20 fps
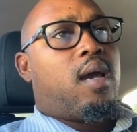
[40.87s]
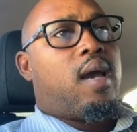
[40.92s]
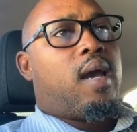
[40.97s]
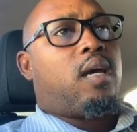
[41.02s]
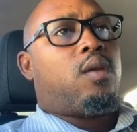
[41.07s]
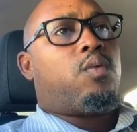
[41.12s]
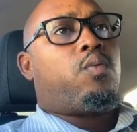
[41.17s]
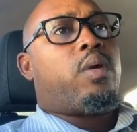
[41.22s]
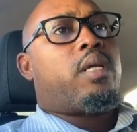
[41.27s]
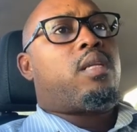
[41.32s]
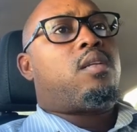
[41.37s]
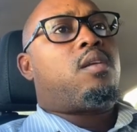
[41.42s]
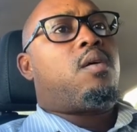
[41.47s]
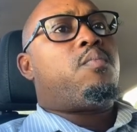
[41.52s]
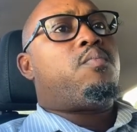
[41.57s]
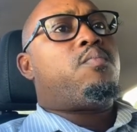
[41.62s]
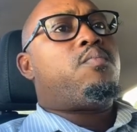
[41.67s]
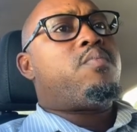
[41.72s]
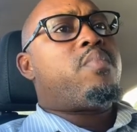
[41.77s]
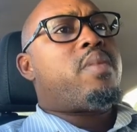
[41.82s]
And with the
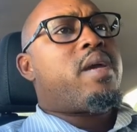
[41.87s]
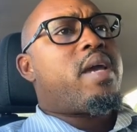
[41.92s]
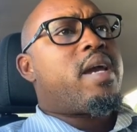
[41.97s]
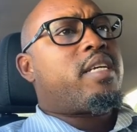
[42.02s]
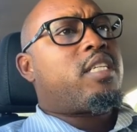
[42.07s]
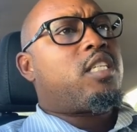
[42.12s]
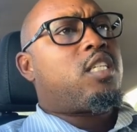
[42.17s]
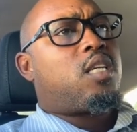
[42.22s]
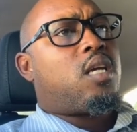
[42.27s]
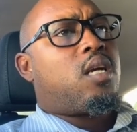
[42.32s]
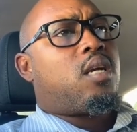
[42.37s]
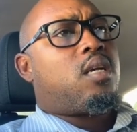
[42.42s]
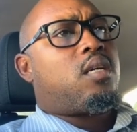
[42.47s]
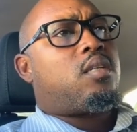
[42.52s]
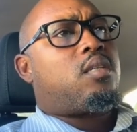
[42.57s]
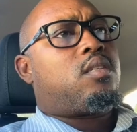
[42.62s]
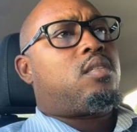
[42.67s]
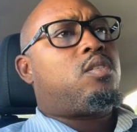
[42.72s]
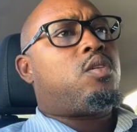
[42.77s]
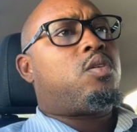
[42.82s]
measure
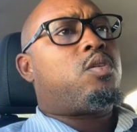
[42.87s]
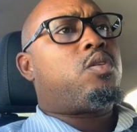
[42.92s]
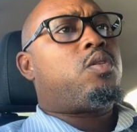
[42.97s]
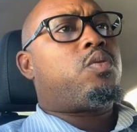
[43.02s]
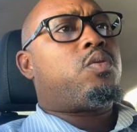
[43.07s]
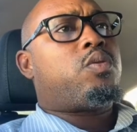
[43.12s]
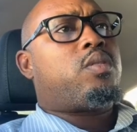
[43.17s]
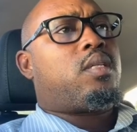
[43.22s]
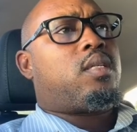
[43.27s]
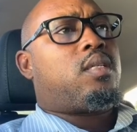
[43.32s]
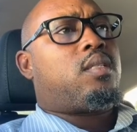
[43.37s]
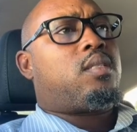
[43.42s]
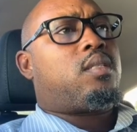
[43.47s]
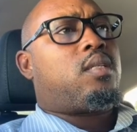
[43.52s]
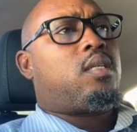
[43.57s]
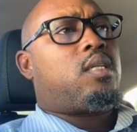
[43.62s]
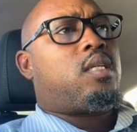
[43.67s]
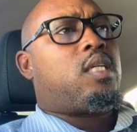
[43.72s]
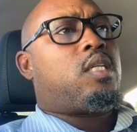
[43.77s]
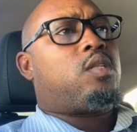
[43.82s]
you use it,
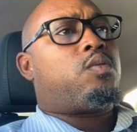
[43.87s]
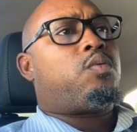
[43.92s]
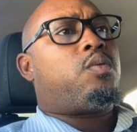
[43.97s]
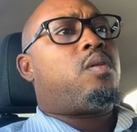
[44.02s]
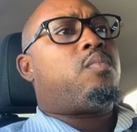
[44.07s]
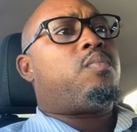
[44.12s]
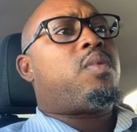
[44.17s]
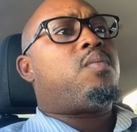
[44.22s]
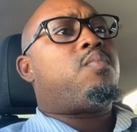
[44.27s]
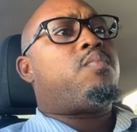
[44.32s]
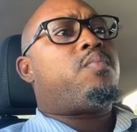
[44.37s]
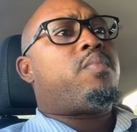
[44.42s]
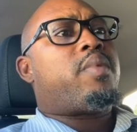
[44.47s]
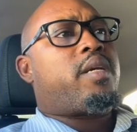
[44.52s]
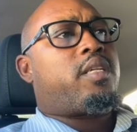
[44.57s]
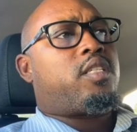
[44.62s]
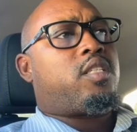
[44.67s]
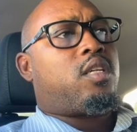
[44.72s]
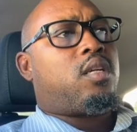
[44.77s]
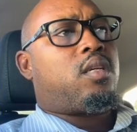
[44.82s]
it will be
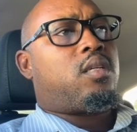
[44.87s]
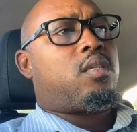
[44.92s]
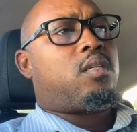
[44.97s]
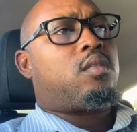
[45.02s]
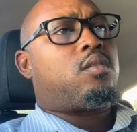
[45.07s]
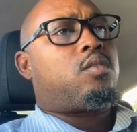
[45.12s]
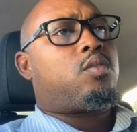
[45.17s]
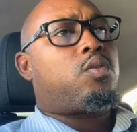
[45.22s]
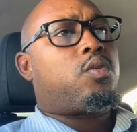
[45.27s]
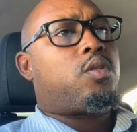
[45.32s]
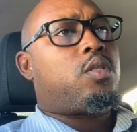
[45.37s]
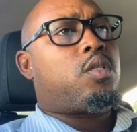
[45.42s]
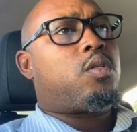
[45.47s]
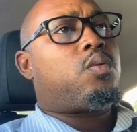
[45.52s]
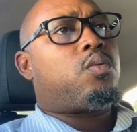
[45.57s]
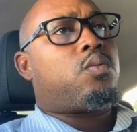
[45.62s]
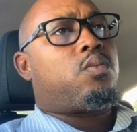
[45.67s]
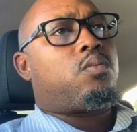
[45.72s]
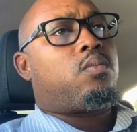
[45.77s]
measured to you.